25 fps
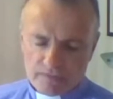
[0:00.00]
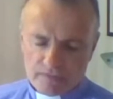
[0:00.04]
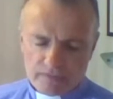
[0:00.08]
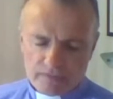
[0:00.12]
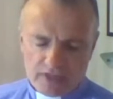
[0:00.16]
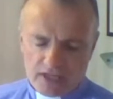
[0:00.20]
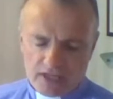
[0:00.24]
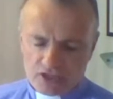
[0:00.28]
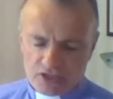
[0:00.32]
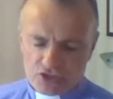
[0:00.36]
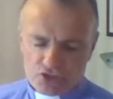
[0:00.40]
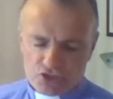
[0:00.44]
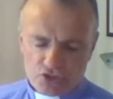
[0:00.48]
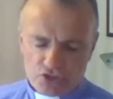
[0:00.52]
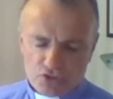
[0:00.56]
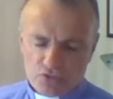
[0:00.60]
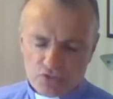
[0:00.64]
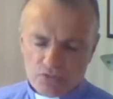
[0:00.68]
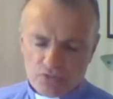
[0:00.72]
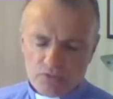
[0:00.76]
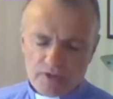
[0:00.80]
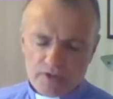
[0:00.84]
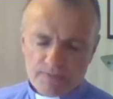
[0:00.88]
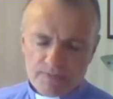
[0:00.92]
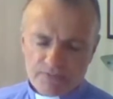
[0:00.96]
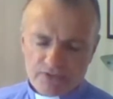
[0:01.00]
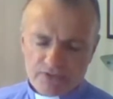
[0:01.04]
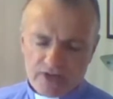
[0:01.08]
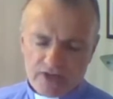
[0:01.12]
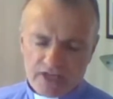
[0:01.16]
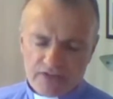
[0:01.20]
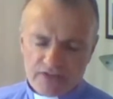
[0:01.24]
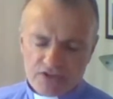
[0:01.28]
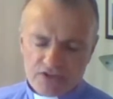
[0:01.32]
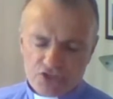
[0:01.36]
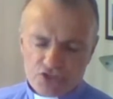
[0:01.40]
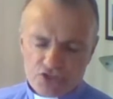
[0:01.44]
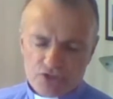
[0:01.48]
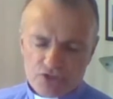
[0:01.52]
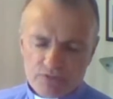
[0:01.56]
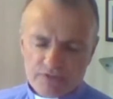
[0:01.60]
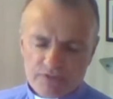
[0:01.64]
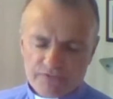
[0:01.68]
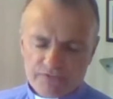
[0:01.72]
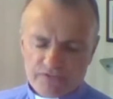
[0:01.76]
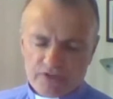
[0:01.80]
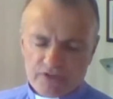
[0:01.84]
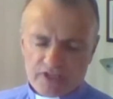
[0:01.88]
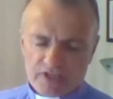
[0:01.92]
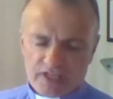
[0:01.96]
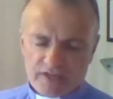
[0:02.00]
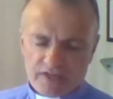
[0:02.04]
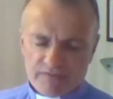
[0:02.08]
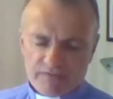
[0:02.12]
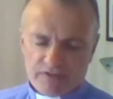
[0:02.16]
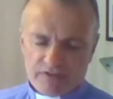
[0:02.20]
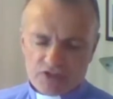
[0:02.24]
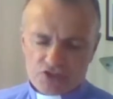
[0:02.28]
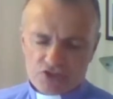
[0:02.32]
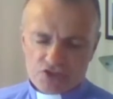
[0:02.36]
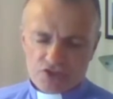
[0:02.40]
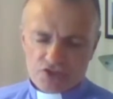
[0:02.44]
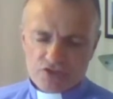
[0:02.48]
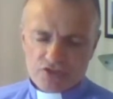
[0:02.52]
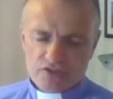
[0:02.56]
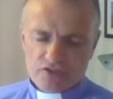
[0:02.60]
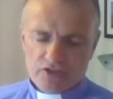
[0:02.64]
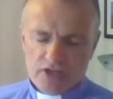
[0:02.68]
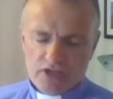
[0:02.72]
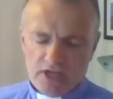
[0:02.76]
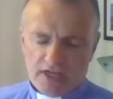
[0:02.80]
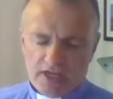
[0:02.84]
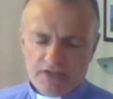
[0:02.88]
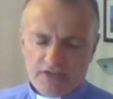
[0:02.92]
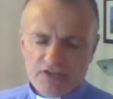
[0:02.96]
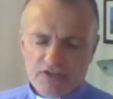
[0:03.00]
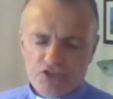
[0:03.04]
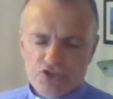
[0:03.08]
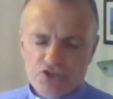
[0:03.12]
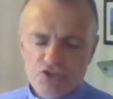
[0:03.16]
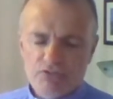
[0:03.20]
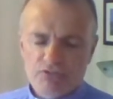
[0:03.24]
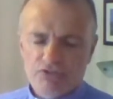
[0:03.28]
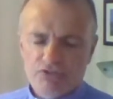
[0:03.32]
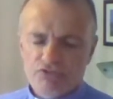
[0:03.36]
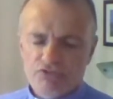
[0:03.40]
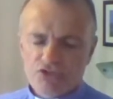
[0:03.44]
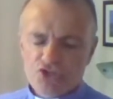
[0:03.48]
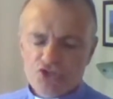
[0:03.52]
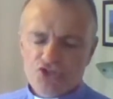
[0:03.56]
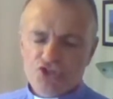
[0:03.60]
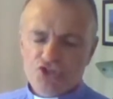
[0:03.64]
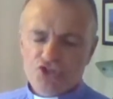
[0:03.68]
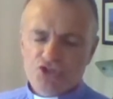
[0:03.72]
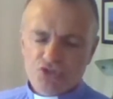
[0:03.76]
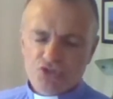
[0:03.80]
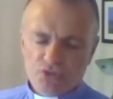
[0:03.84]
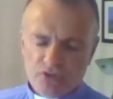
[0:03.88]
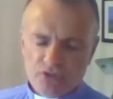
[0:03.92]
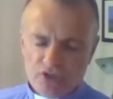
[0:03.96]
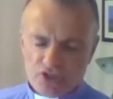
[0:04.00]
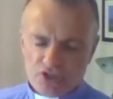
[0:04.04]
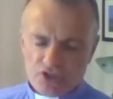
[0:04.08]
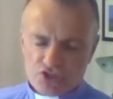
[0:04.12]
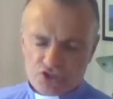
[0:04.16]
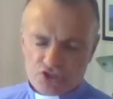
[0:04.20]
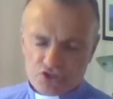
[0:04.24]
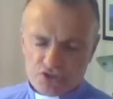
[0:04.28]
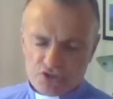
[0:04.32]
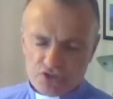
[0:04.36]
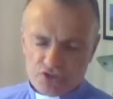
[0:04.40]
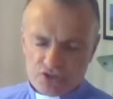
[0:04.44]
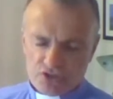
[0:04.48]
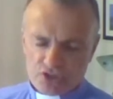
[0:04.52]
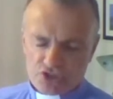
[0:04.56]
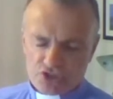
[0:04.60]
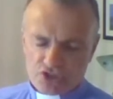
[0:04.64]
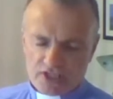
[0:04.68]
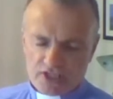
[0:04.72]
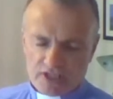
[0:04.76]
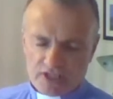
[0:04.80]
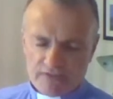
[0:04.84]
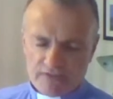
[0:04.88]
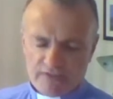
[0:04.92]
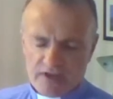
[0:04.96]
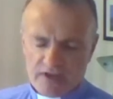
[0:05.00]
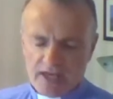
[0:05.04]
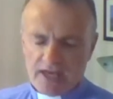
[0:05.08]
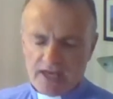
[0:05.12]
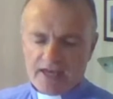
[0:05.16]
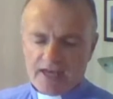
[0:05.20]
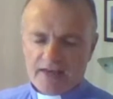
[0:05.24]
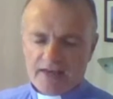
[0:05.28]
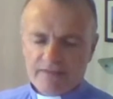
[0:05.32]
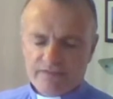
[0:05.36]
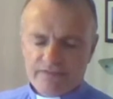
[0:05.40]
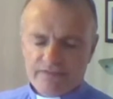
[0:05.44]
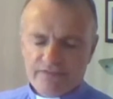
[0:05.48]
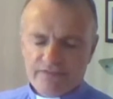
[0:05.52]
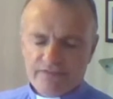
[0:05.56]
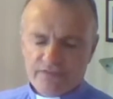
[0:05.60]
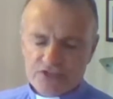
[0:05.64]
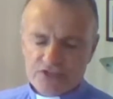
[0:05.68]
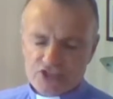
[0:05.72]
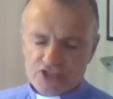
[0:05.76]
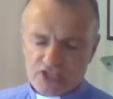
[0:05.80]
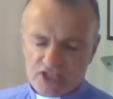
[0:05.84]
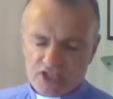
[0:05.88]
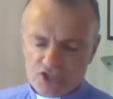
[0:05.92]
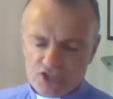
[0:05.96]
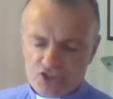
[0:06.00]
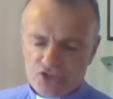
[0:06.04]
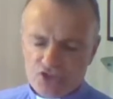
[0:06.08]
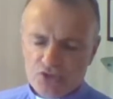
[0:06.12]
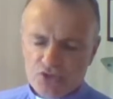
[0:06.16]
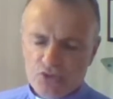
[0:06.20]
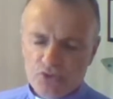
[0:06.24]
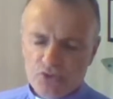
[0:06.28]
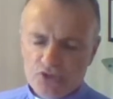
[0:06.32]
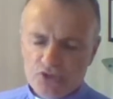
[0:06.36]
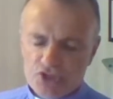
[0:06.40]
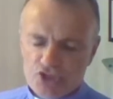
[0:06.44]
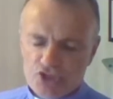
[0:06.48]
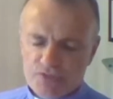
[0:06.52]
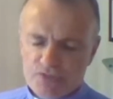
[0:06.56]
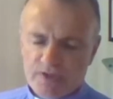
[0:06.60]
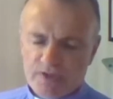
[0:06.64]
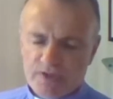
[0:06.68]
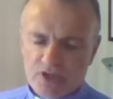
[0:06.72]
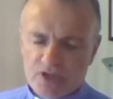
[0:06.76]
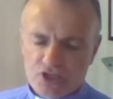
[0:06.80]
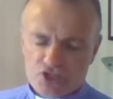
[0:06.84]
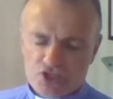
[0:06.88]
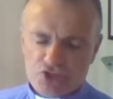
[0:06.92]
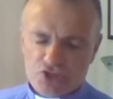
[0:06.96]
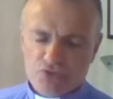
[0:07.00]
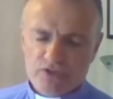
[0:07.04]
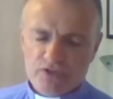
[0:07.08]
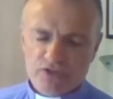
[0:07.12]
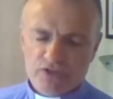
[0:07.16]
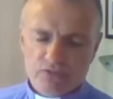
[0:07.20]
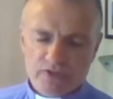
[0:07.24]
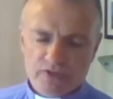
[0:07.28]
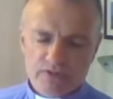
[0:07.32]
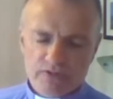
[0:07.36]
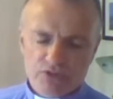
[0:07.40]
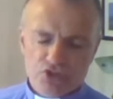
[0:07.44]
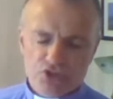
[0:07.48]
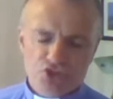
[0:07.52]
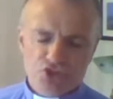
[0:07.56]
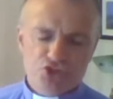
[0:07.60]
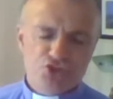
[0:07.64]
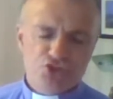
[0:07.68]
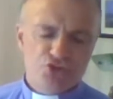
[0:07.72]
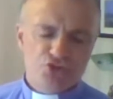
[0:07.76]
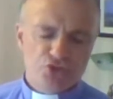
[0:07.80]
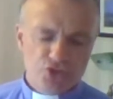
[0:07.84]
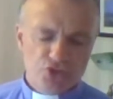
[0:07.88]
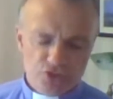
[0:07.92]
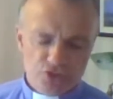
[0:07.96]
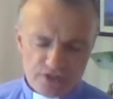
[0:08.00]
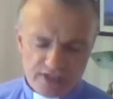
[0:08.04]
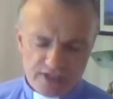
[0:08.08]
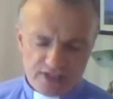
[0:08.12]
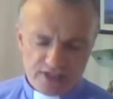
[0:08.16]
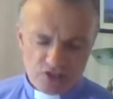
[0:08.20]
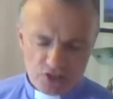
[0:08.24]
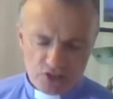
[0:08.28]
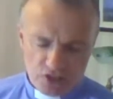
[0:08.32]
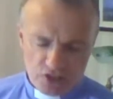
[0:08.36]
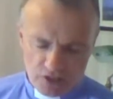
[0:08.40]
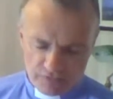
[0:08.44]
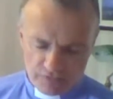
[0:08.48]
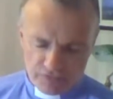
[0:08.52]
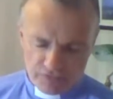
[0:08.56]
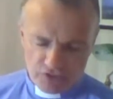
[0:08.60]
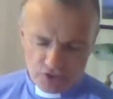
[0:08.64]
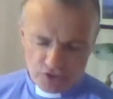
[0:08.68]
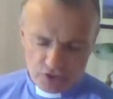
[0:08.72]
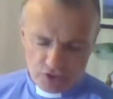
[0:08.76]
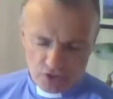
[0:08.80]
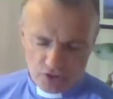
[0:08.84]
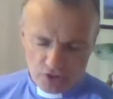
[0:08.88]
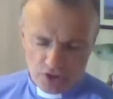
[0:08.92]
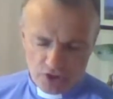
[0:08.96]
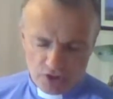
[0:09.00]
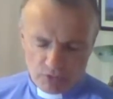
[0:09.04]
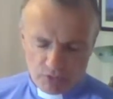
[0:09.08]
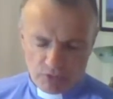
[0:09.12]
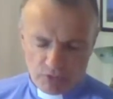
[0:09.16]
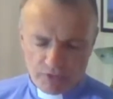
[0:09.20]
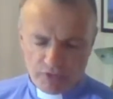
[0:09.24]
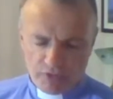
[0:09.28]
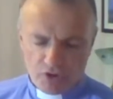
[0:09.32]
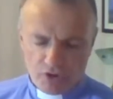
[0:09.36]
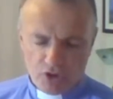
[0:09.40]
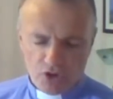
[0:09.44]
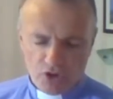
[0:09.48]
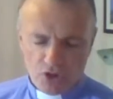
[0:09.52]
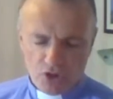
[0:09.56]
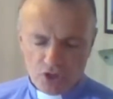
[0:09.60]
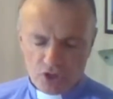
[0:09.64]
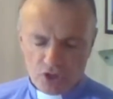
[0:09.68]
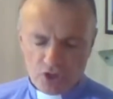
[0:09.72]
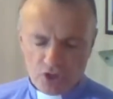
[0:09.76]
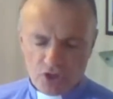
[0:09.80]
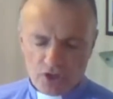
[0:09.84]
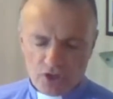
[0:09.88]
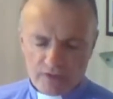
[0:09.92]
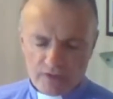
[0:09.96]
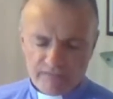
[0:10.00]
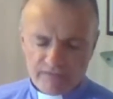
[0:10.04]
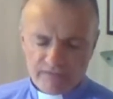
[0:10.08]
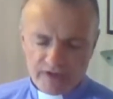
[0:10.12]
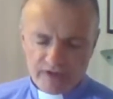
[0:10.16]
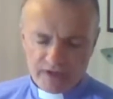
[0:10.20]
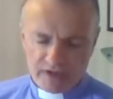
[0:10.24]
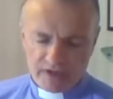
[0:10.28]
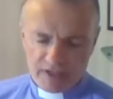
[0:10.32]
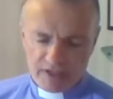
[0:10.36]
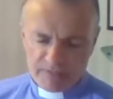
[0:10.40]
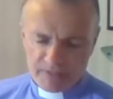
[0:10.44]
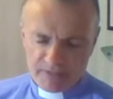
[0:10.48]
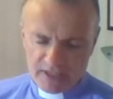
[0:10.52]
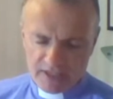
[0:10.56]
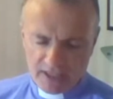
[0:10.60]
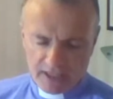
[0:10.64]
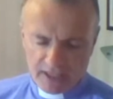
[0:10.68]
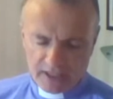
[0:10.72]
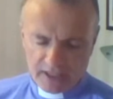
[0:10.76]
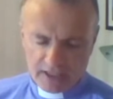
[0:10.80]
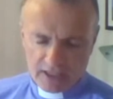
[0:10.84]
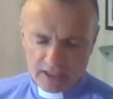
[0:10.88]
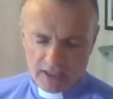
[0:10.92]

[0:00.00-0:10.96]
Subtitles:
And so we pray that you would forgive us and that you would restore us to yourself and send your Holy Spirit so that we would truly love you with all our very being